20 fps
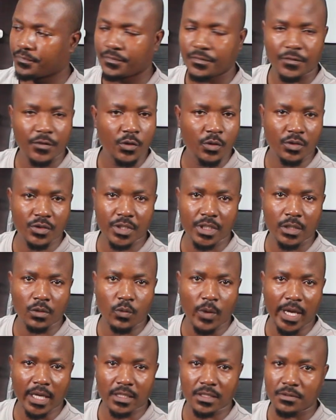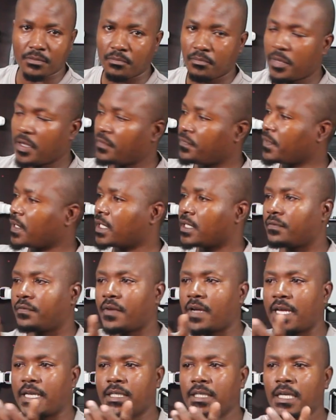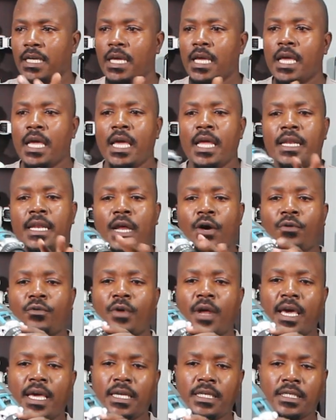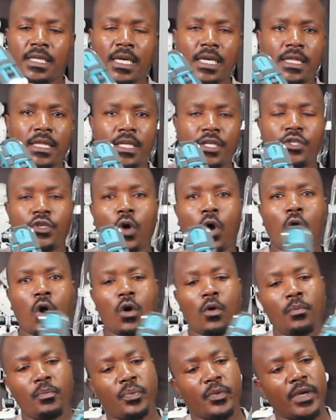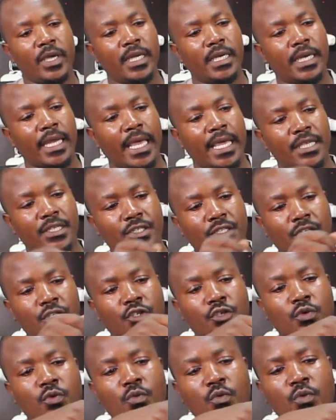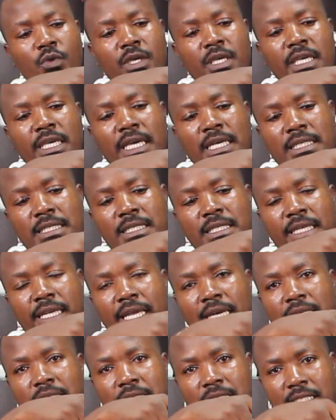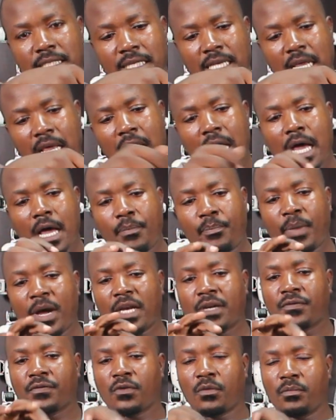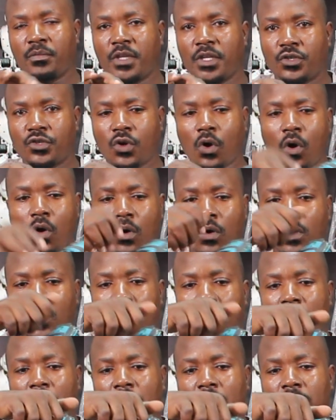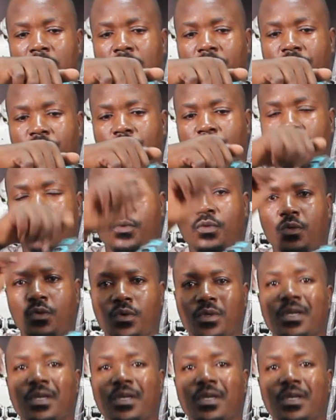your drill works perfectly fine. Now, right at the top, it has two gear selectors. Apart from the torque, it has two